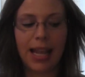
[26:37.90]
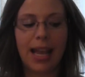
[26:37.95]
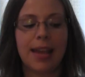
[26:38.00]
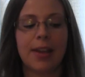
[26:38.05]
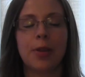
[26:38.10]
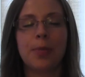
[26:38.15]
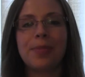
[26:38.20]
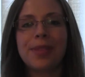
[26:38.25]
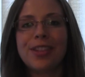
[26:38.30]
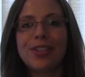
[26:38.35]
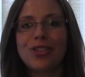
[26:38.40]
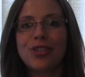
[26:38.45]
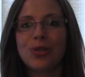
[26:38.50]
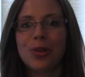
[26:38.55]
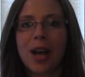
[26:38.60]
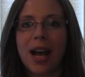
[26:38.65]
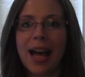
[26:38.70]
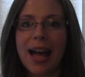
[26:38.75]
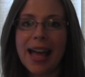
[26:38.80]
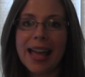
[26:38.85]
I hope that you
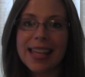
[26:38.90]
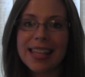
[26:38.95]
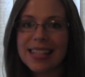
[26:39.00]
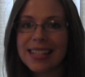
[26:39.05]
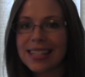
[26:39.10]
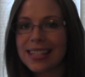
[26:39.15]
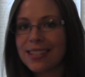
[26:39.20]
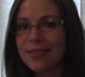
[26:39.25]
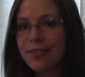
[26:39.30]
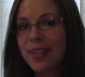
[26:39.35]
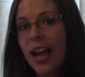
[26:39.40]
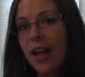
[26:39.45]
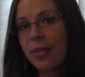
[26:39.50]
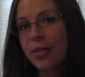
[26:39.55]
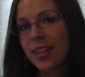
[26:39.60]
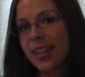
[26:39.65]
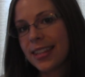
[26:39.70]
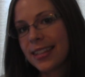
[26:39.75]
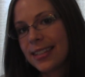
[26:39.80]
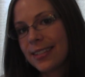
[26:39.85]
guys
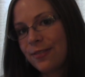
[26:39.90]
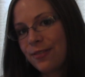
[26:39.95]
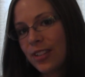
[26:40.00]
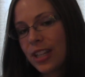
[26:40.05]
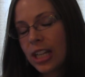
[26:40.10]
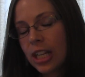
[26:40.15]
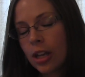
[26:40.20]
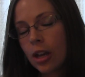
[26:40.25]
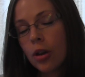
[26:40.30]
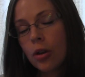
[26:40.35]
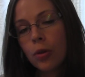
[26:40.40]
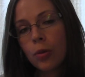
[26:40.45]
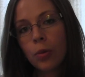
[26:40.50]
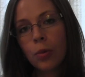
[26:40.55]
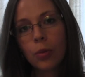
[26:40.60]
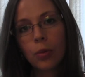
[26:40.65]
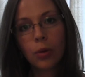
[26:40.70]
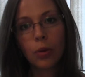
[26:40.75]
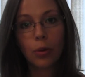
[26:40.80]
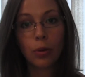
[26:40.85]
found this video
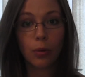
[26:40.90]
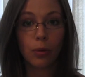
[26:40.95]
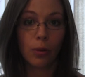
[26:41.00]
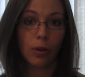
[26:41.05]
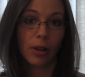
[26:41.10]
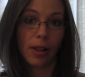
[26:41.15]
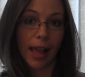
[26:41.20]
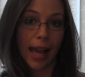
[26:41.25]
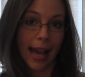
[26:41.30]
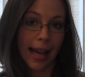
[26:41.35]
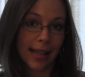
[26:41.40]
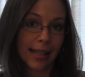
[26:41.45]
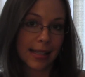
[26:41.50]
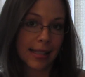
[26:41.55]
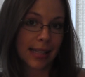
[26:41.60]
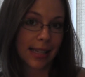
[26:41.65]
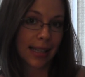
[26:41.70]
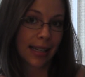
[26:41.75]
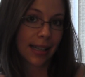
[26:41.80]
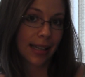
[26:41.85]

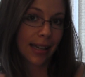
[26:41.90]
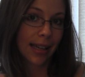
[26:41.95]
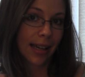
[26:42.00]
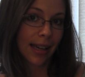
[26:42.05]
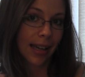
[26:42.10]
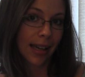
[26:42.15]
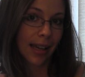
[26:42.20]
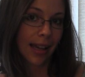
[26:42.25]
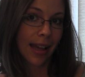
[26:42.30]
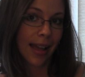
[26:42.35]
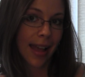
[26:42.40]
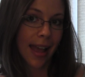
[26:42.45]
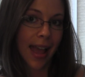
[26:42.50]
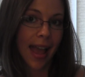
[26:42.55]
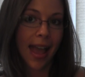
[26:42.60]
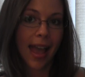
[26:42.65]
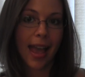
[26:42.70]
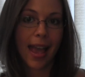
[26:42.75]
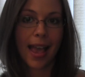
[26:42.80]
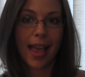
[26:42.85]
relaxing
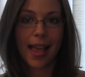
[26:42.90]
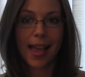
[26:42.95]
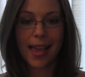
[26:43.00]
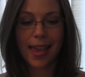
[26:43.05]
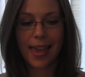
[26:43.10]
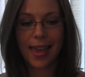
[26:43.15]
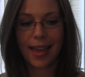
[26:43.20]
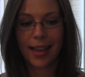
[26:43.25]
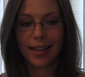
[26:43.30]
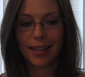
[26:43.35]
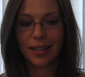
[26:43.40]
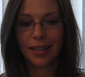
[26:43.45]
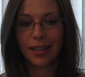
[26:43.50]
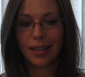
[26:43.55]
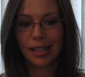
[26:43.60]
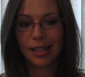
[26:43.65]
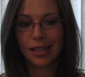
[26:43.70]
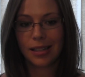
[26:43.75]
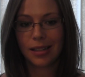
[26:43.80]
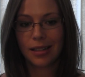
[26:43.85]
and
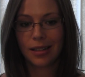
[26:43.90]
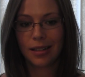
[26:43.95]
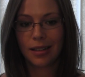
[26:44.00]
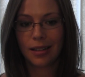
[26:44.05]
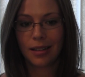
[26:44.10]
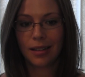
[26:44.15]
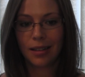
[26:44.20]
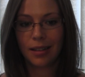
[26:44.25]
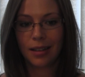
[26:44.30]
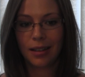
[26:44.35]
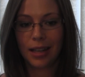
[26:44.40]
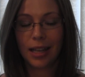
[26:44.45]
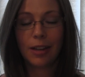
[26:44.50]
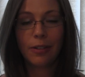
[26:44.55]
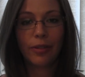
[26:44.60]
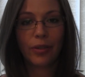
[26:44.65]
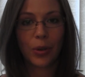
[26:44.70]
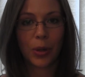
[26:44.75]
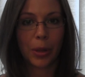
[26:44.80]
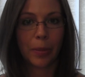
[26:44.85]

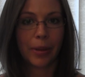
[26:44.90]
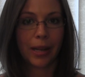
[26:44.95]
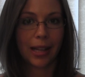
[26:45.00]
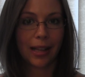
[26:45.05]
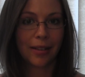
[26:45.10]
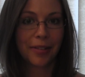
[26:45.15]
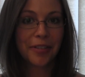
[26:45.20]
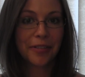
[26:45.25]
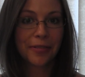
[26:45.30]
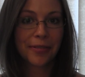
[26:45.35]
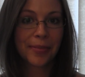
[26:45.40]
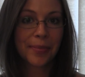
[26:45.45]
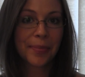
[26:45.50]
informative.